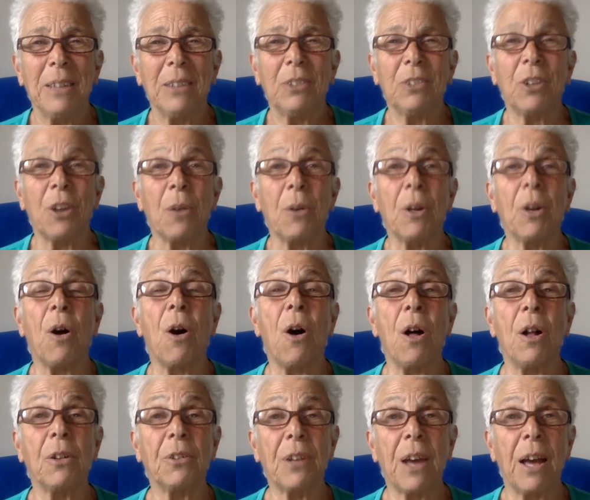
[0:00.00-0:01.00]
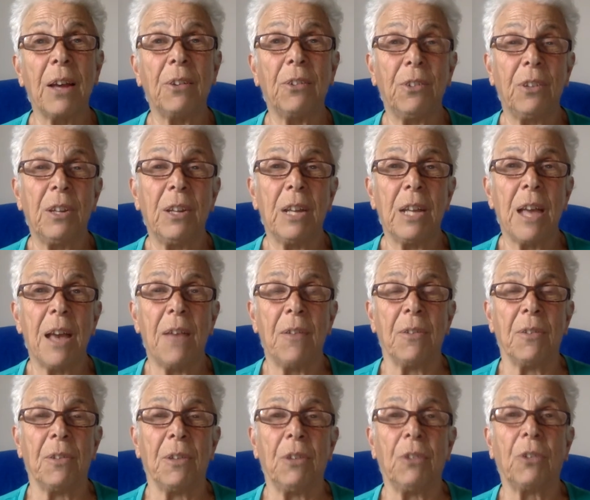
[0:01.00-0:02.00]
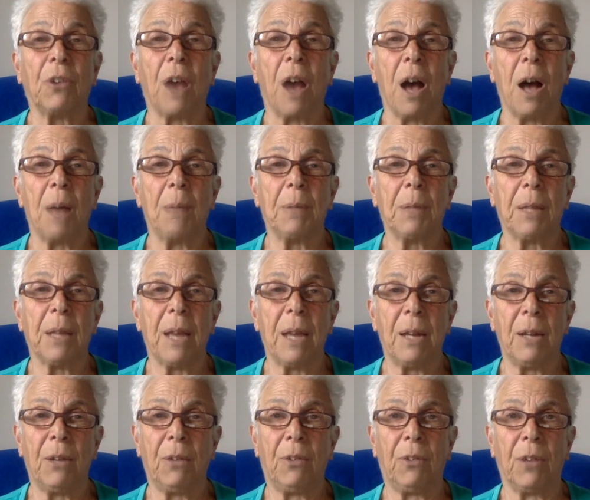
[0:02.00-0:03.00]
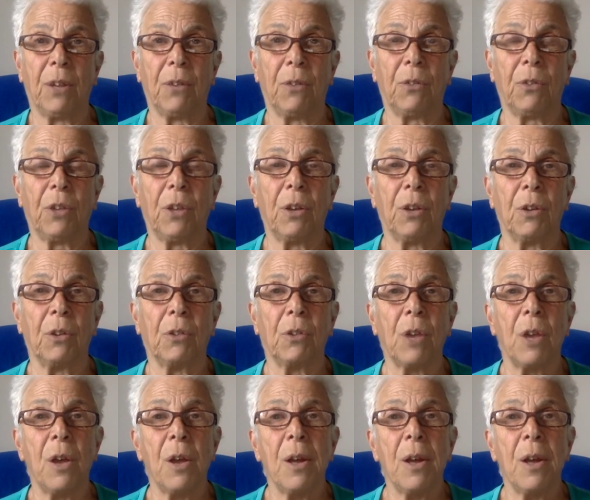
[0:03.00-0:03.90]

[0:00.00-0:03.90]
So it all ties in together, these complicated set of skills.